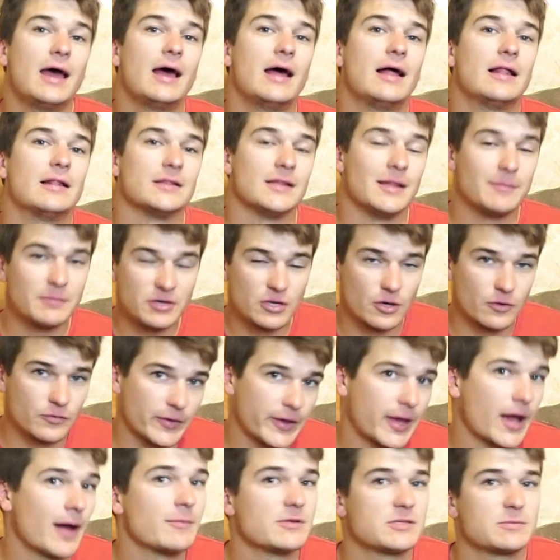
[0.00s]
let me know in the
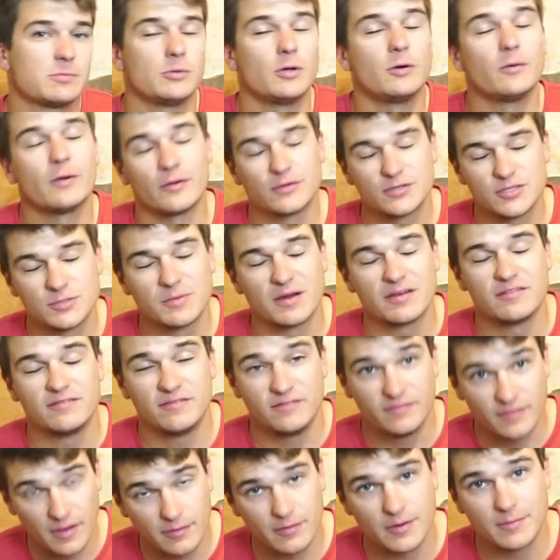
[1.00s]
comments below, and I'll do my
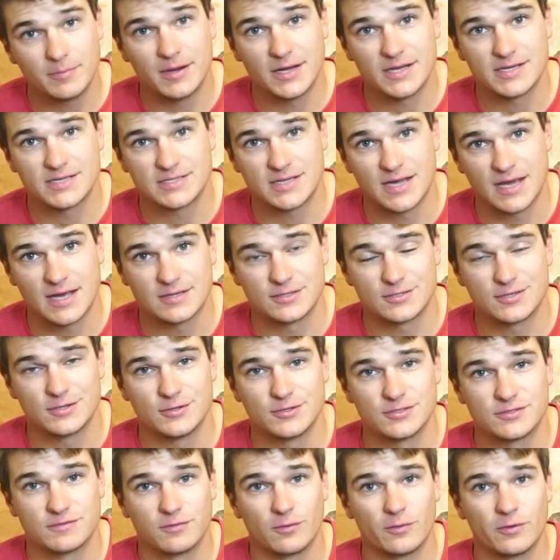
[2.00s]
very best to answer
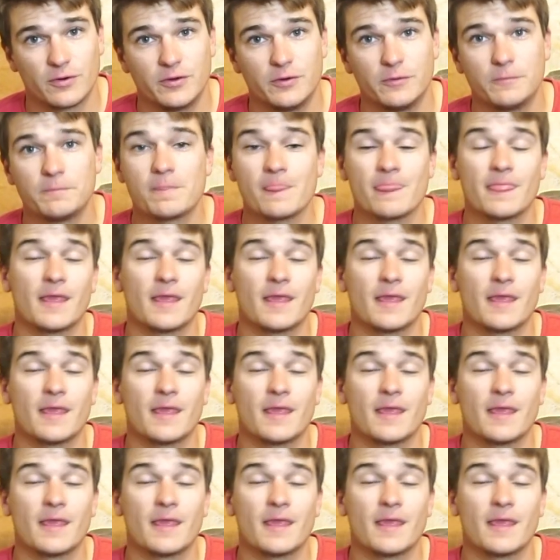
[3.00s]
those for you.